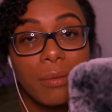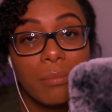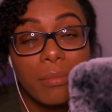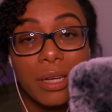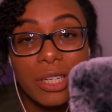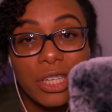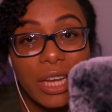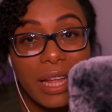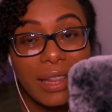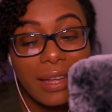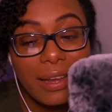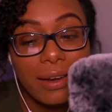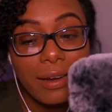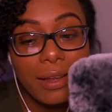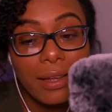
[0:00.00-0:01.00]

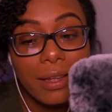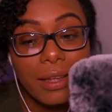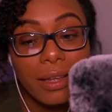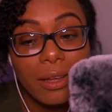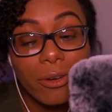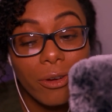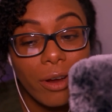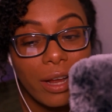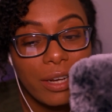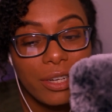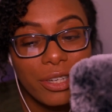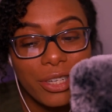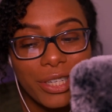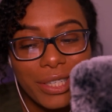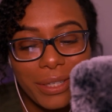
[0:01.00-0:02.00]
Magellan
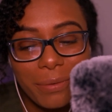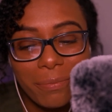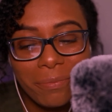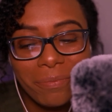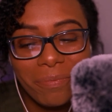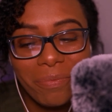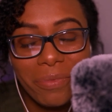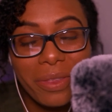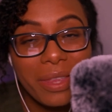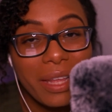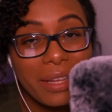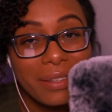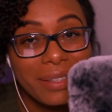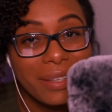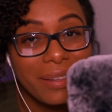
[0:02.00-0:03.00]
Crunch.
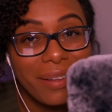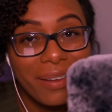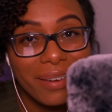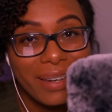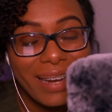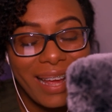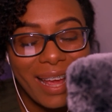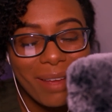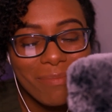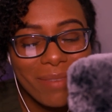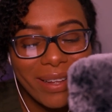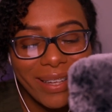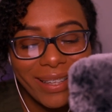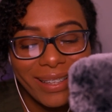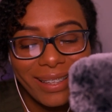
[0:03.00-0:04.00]
That's a long name.
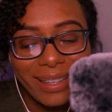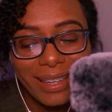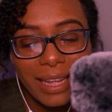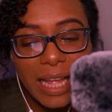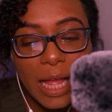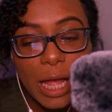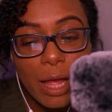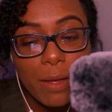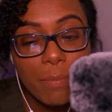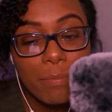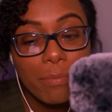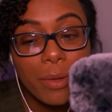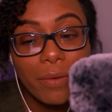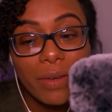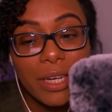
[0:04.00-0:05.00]

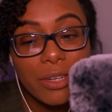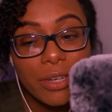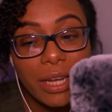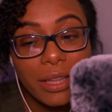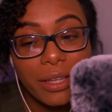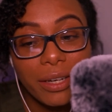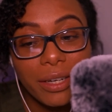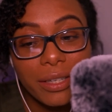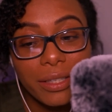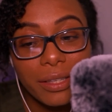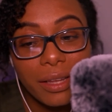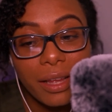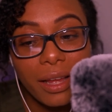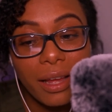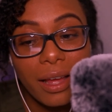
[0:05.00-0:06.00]
Movie trailers
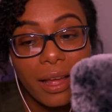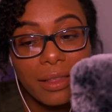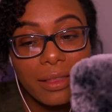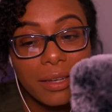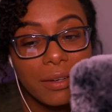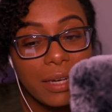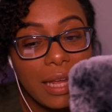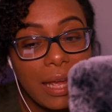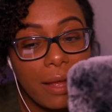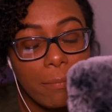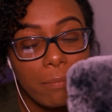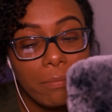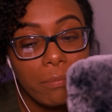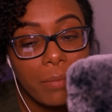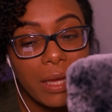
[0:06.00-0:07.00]
got their name
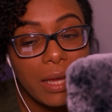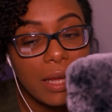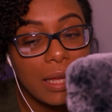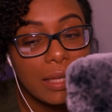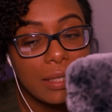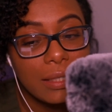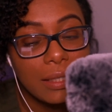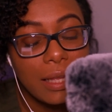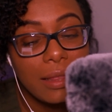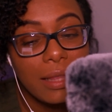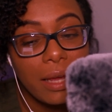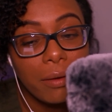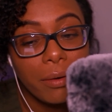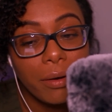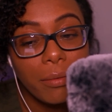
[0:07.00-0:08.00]
because
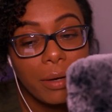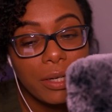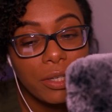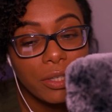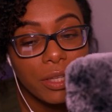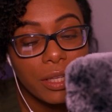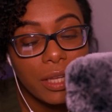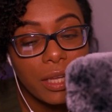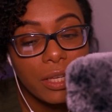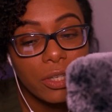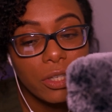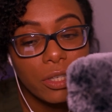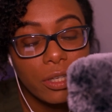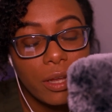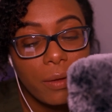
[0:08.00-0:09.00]
they were originally
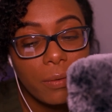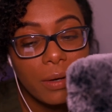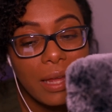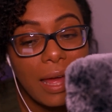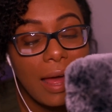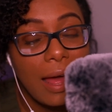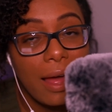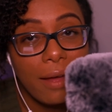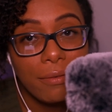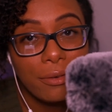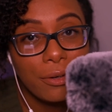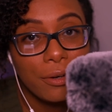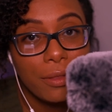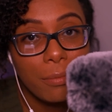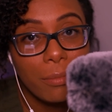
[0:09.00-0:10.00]
shown
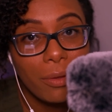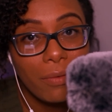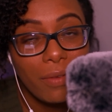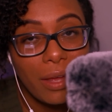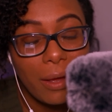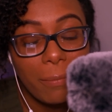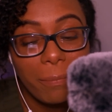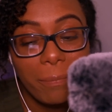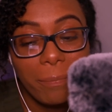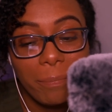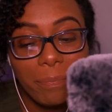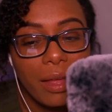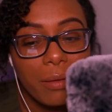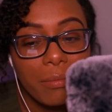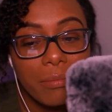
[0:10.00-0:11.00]
after the movie.
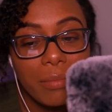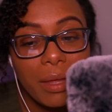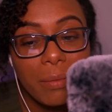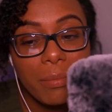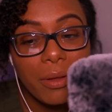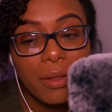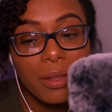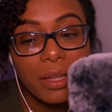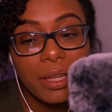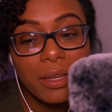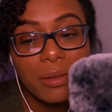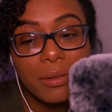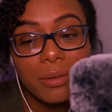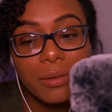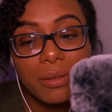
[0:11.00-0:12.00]
People
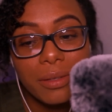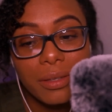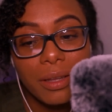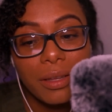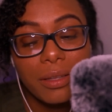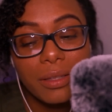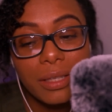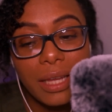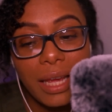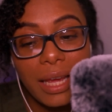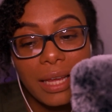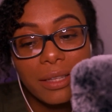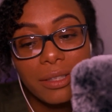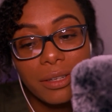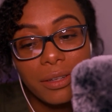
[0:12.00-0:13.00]
used to
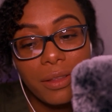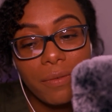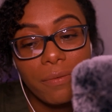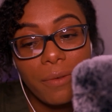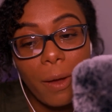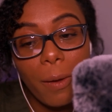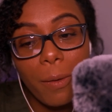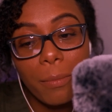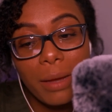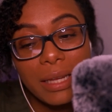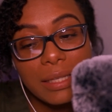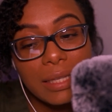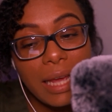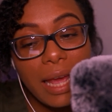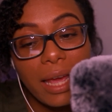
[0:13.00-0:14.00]
answer the phone by
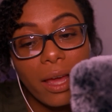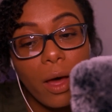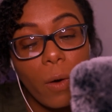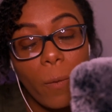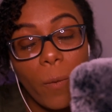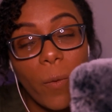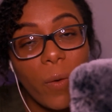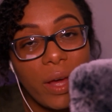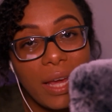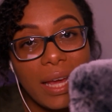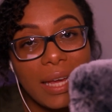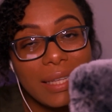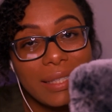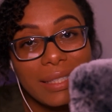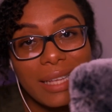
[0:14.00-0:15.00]
saying ahoy
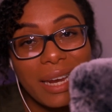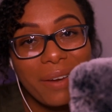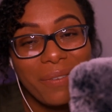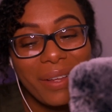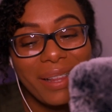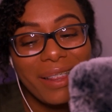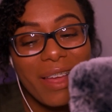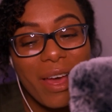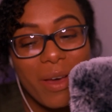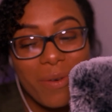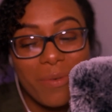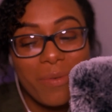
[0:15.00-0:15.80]
instead of hello.